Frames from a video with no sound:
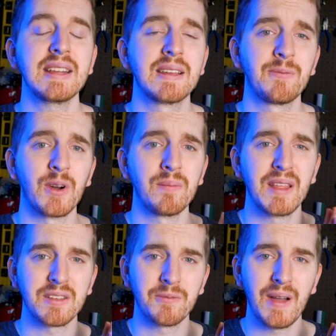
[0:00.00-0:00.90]
to confirm
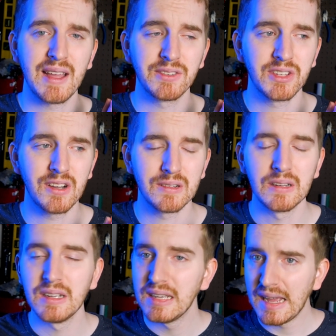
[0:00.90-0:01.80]
that their files are
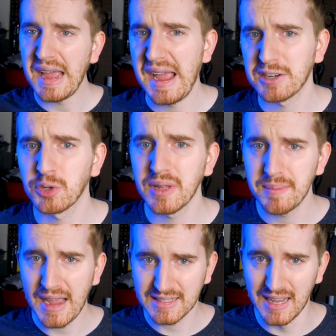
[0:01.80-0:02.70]
actually
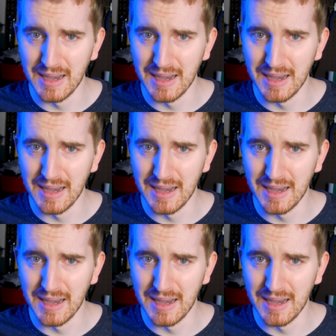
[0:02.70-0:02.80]
backed